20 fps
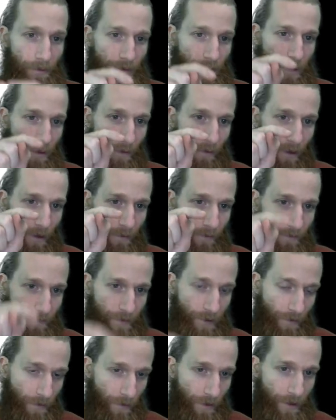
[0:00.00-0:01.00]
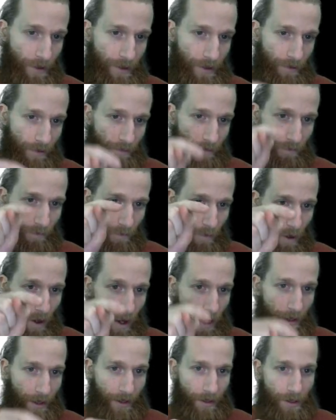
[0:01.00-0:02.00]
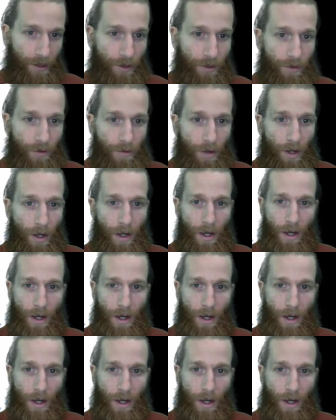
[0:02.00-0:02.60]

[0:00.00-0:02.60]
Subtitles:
so we've got difference of 1 and 2.